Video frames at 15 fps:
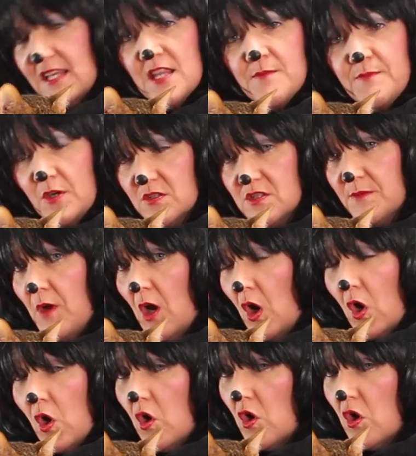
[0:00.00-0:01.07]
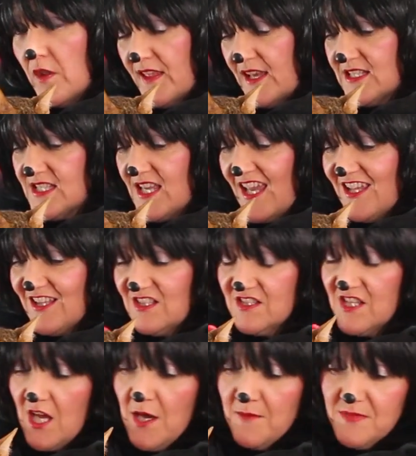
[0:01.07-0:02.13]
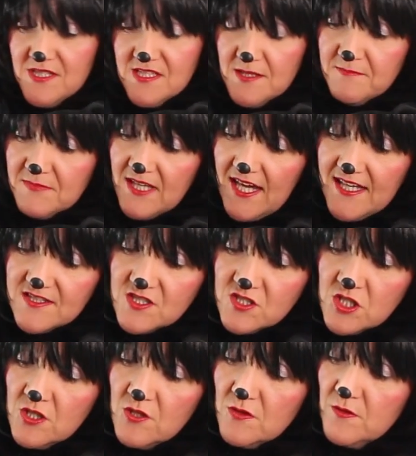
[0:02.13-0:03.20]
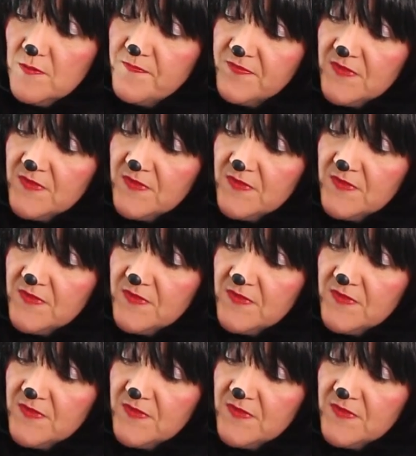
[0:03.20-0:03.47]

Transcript: near their bottom, or their tails, but some cats do.